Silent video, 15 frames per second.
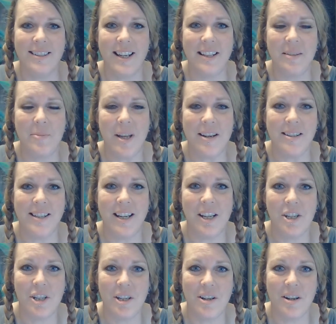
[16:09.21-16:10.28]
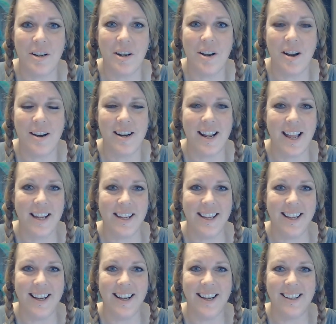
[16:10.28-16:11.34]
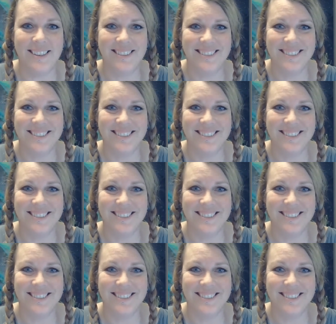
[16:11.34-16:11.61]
daily meditation on a card. Heck yeah.